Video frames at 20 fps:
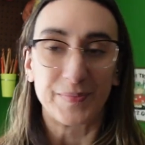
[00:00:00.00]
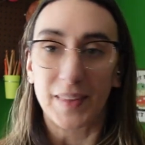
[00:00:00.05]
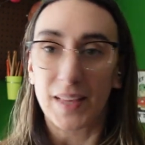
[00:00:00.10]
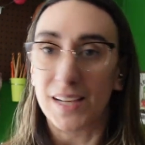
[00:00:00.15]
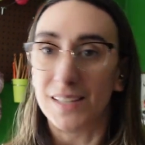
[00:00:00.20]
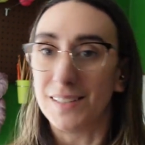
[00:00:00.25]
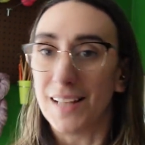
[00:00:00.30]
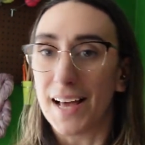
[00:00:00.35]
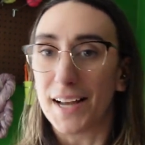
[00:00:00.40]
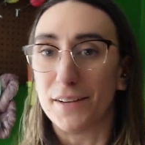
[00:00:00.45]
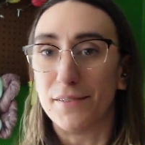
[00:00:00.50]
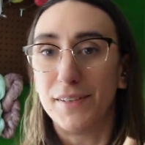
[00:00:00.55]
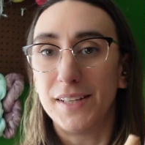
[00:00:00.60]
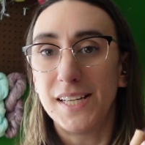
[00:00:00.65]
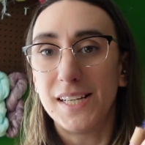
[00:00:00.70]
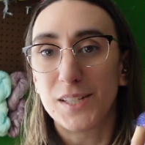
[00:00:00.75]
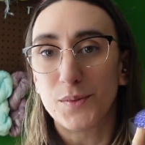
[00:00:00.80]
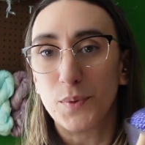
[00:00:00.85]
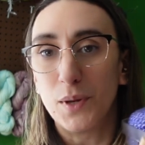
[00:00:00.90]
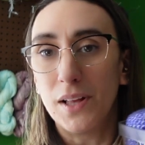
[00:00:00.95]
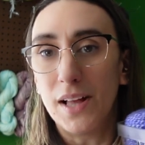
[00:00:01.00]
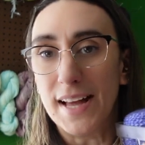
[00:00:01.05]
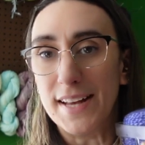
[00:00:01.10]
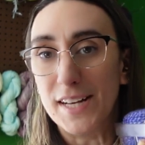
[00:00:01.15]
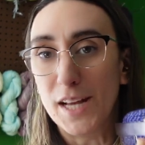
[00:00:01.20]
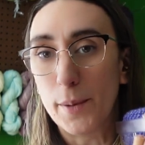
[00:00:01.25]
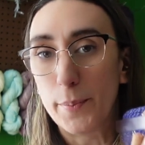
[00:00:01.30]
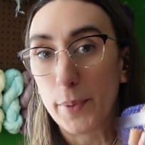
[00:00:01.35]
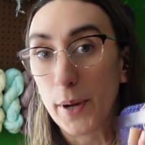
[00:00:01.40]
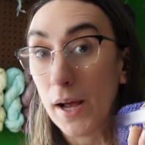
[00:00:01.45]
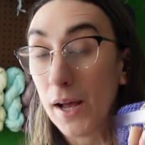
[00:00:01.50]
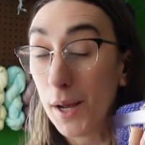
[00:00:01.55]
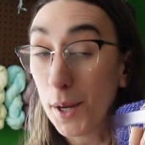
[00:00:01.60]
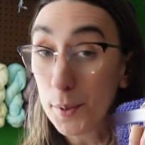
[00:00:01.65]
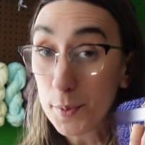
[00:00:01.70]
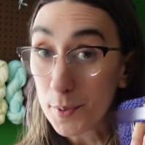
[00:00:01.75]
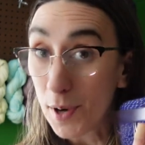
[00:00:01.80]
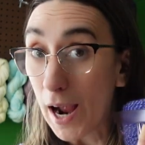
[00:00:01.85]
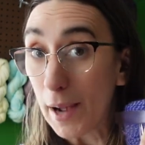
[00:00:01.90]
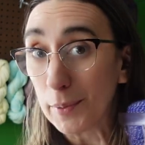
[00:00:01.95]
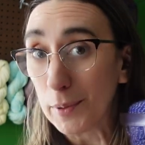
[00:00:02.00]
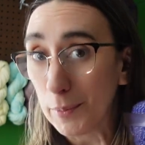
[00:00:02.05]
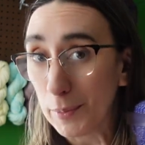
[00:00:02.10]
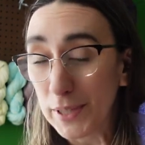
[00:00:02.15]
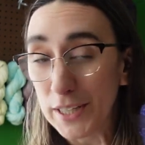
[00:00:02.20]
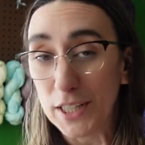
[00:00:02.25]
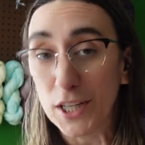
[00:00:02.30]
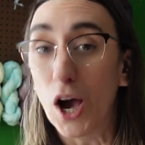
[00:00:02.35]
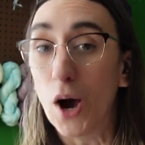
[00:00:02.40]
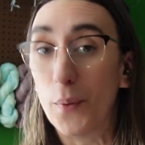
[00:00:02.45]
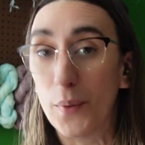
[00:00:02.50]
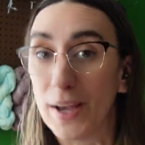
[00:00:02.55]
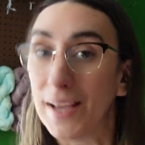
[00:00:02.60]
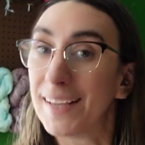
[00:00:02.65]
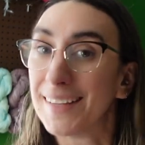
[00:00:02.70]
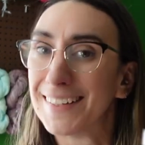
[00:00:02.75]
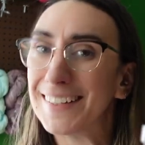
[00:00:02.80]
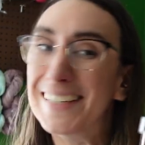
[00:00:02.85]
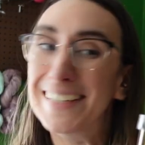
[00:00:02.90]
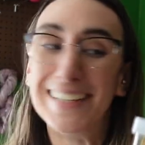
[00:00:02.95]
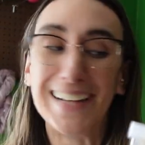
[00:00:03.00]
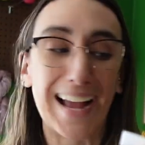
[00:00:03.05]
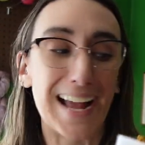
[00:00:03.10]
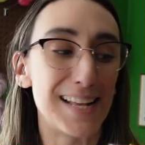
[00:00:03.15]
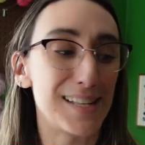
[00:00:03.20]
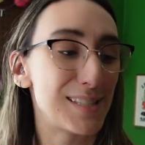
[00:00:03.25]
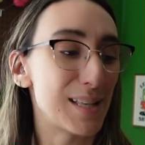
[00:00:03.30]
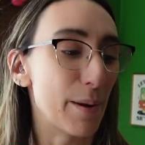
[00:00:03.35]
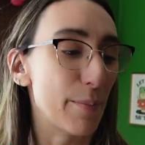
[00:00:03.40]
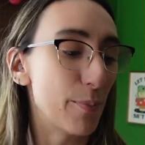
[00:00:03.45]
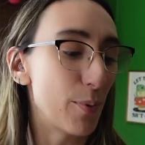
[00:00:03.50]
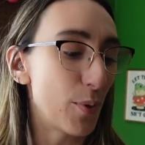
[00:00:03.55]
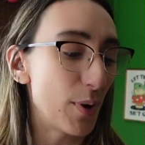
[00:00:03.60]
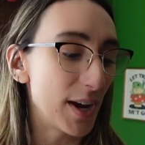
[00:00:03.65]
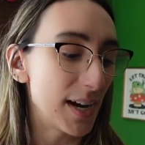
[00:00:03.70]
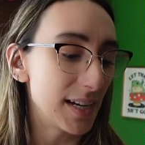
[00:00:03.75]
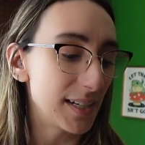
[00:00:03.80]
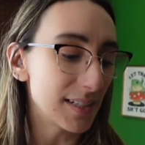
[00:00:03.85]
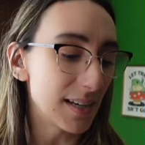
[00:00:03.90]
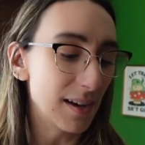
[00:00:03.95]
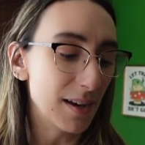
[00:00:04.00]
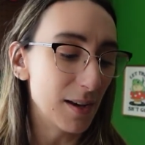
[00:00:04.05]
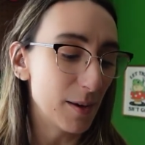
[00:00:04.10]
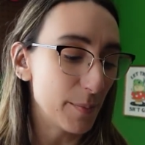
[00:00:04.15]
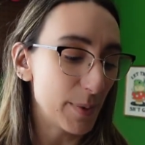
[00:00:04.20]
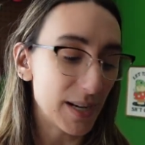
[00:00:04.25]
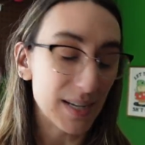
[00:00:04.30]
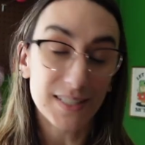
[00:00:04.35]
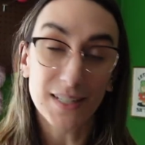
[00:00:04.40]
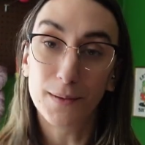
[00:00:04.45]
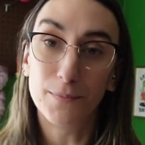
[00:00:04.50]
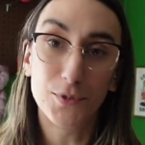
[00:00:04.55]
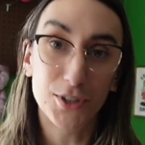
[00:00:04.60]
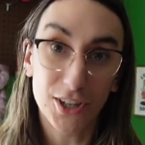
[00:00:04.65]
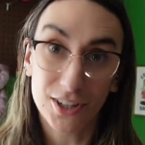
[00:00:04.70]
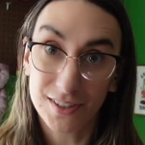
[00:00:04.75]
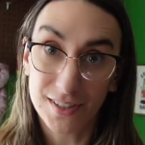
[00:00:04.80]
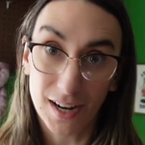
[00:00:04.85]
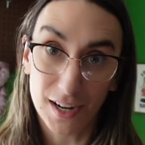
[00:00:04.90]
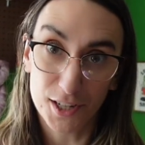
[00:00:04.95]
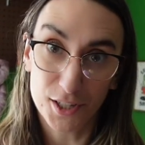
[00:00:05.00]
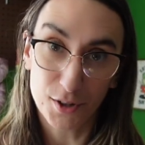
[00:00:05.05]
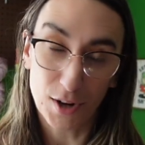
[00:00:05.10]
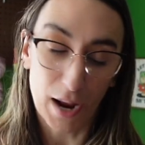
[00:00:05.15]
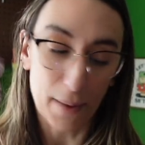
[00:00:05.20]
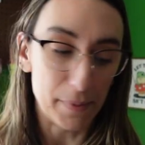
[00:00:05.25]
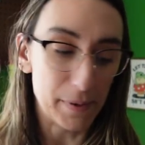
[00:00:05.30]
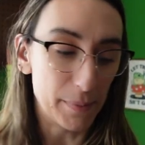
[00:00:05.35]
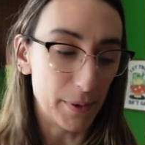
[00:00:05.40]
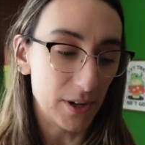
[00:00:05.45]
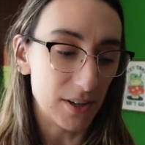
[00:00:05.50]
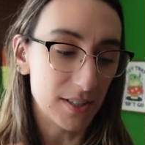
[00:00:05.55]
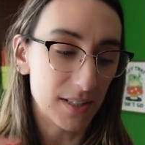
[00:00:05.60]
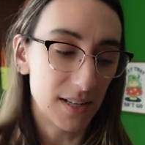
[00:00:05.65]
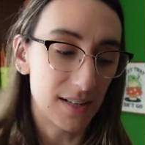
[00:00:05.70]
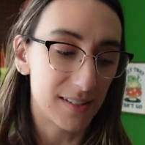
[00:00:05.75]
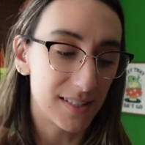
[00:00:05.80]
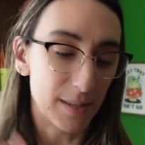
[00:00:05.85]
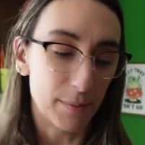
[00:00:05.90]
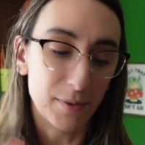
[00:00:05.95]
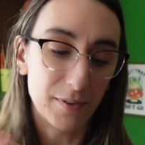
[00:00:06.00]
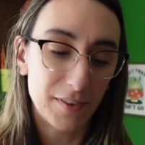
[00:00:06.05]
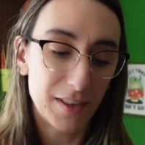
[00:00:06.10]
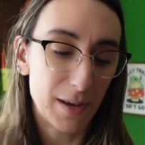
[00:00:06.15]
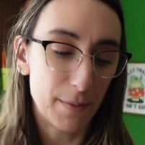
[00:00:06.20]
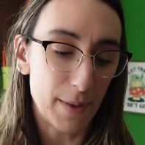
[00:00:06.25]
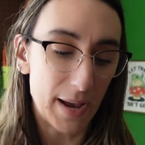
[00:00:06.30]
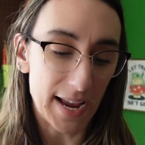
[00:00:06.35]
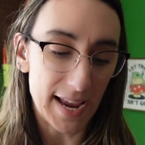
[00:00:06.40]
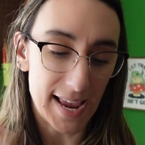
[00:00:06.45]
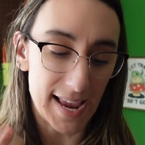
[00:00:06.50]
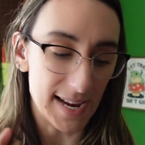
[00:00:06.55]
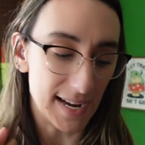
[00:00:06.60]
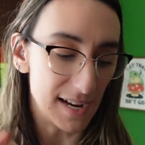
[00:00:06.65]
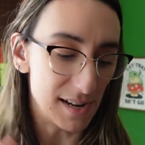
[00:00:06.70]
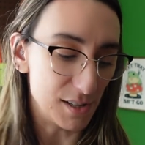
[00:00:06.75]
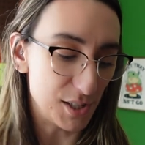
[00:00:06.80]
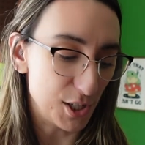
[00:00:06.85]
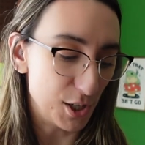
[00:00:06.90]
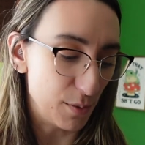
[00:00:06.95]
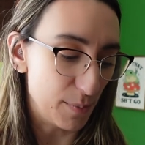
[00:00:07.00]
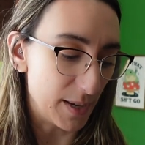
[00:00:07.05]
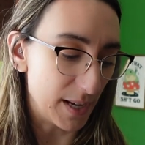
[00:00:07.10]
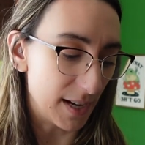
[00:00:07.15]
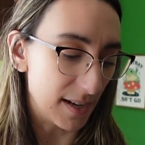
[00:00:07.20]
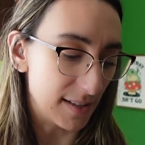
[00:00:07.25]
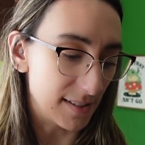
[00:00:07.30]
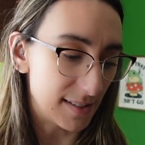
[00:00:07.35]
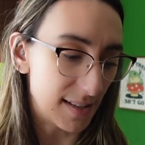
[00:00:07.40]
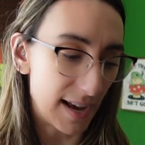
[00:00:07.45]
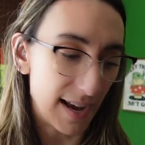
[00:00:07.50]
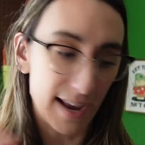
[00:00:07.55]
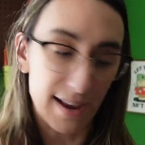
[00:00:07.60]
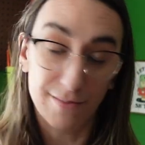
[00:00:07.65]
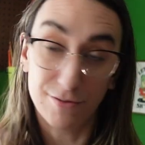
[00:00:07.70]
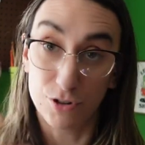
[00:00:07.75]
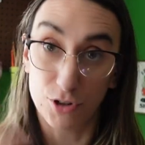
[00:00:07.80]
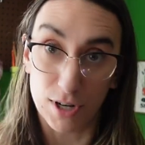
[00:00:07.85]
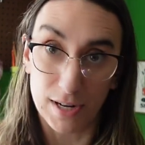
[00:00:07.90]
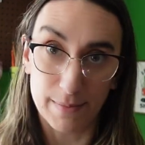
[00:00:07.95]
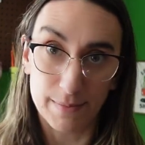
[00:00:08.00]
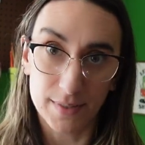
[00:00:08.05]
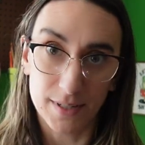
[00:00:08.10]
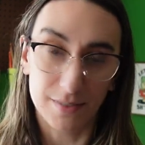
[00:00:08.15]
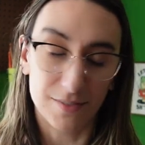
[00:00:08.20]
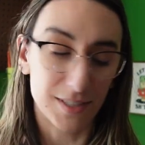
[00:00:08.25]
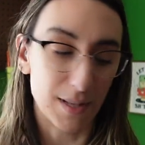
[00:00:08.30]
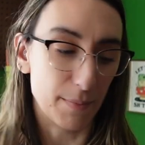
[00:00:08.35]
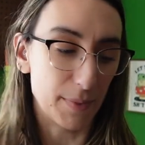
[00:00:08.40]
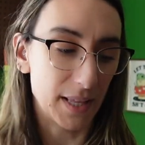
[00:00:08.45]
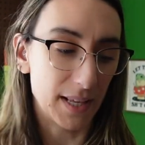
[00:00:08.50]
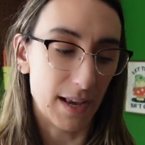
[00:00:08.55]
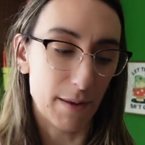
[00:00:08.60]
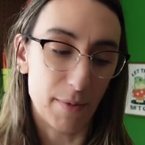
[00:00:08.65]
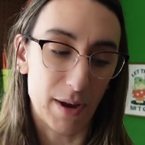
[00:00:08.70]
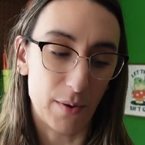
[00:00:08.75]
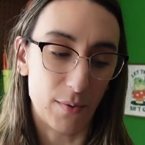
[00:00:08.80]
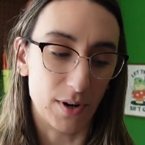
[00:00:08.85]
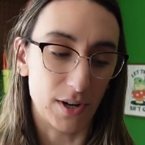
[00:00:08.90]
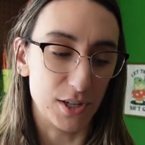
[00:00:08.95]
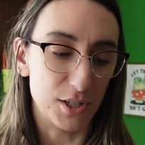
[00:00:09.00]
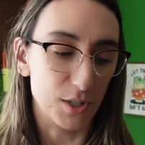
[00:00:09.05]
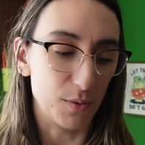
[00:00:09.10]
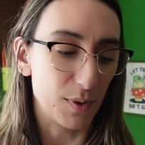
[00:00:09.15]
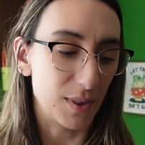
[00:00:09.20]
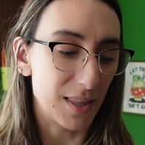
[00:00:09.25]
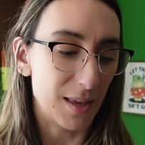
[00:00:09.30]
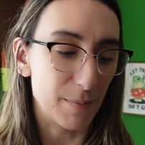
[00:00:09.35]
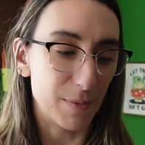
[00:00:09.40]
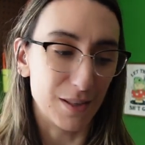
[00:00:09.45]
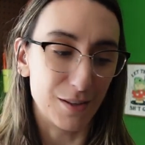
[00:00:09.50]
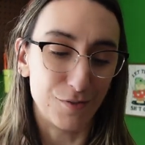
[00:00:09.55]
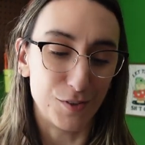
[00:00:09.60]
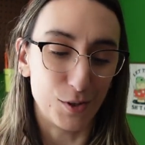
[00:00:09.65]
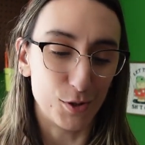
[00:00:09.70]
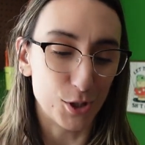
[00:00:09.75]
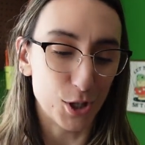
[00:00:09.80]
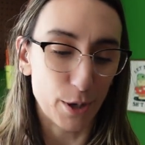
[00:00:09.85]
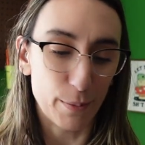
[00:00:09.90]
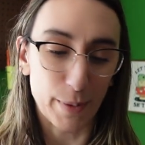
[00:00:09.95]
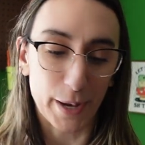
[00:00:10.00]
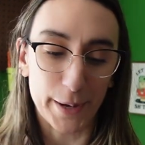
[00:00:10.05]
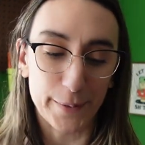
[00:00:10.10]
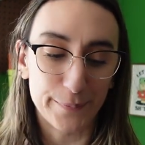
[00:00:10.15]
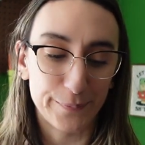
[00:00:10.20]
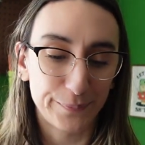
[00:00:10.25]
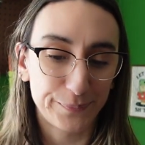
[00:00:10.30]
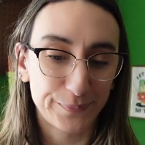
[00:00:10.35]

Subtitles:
a lot of these will end up probably going at some point because I'm just not a scrappy person. Some of them I hang on to because I have dreams of something I might want to do with them in the future, but